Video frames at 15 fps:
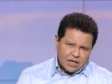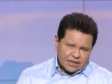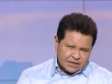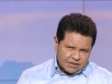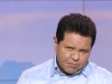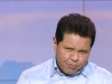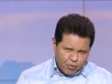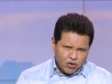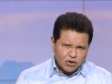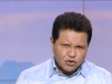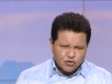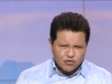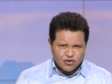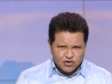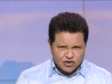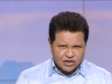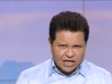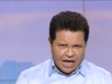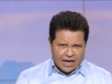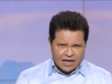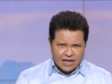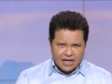it's important to
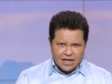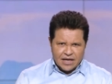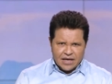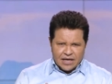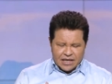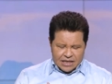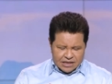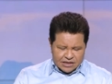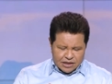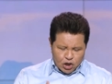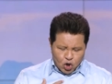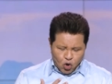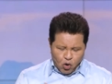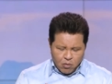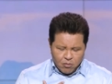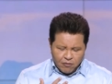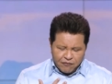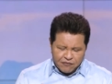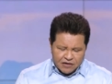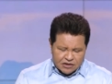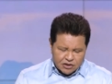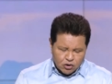understand, is a normal
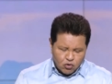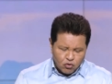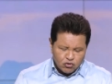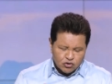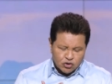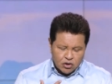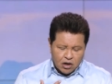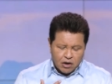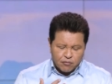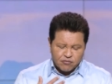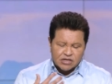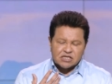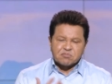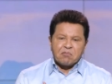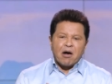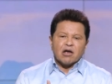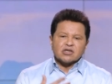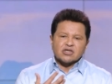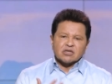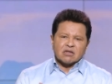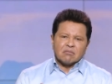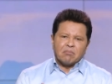physical uh,
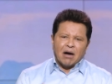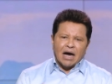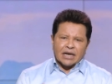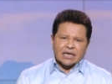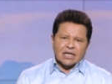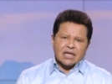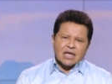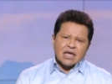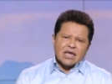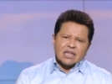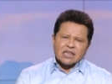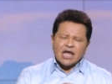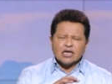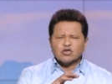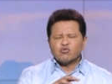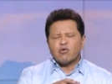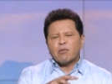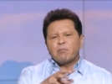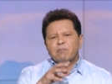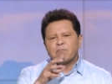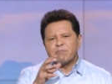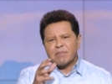response of the body. That's what
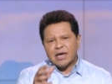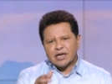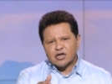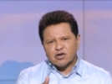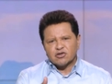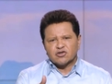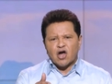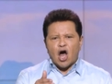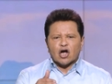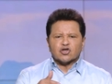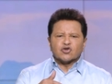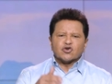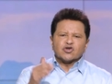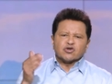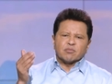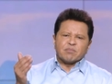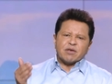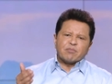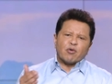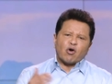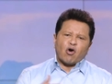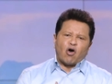medical doctors or
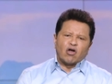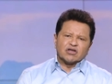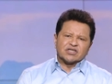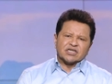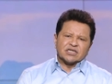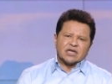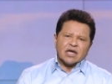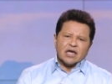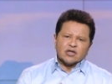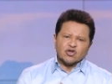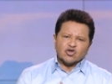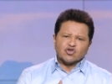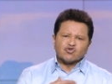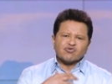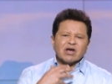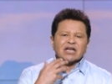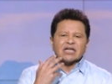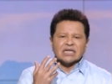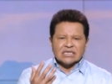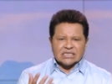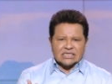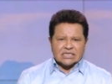people calls it
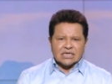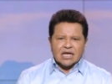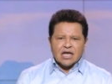adrenaline.